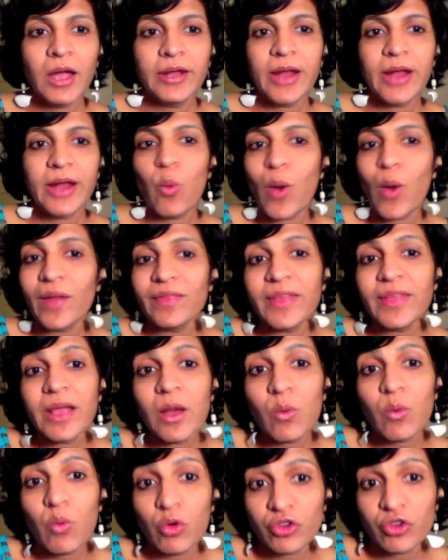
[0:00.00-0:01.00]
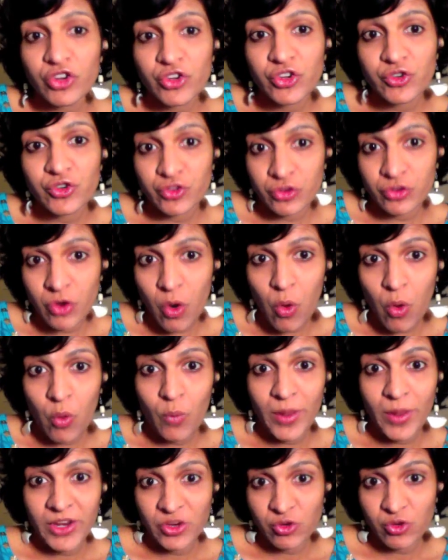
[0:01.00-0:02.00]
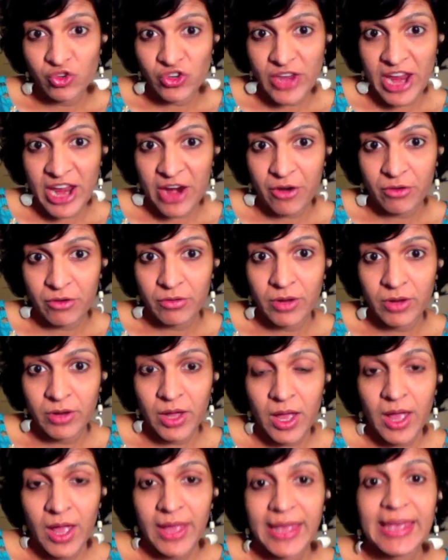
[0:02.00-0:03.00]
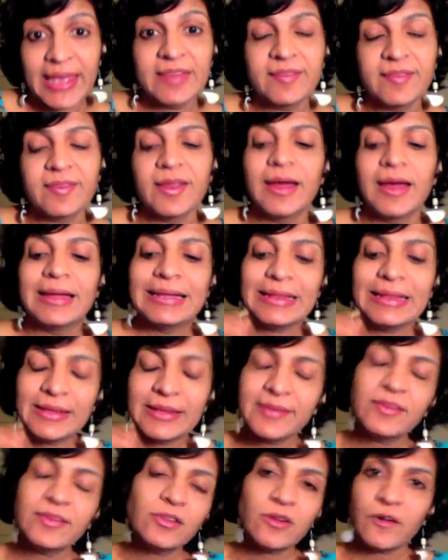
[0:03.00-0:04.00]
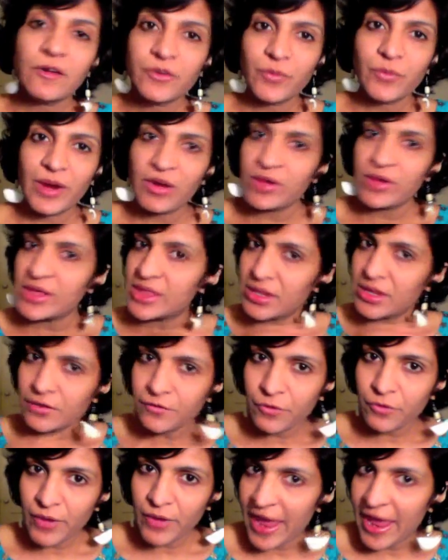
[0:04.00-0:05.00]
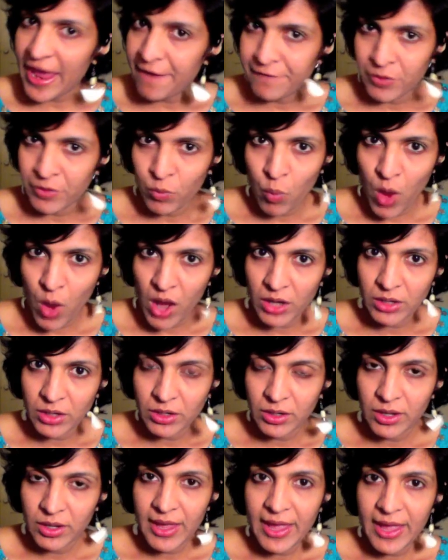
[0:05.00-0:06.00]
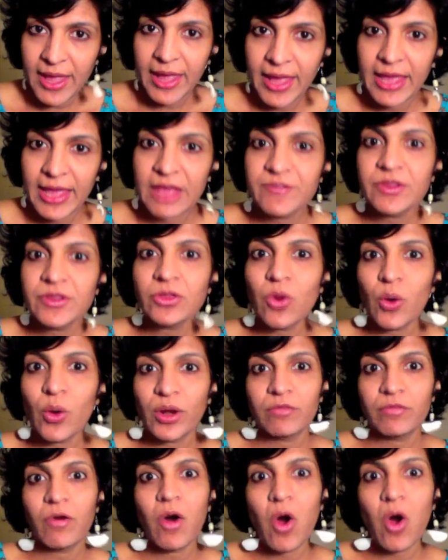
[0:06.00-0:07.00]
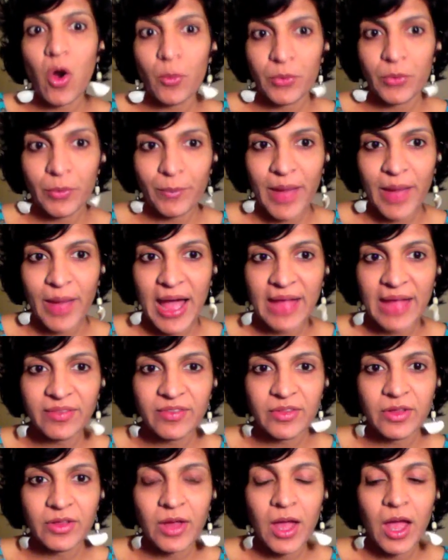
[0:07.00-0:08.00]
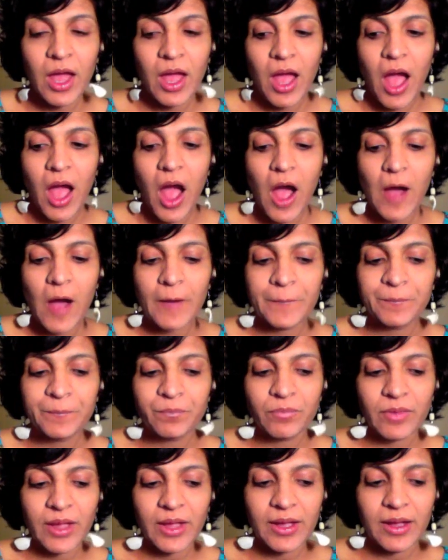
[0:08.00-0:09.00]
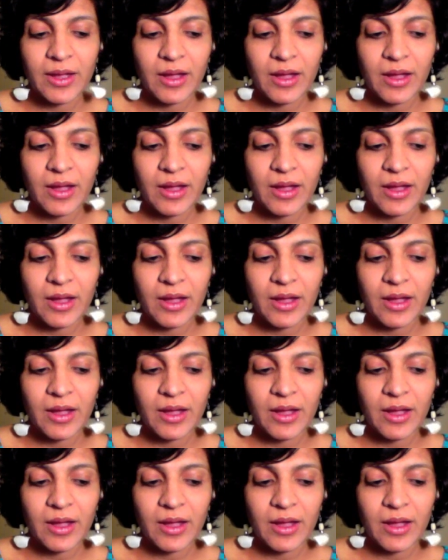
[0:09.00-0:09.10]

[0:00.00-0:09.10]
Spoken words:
Now, one thing I want you to know when you share is this software isn't for everyone. Even though it's for homeopaths, I'm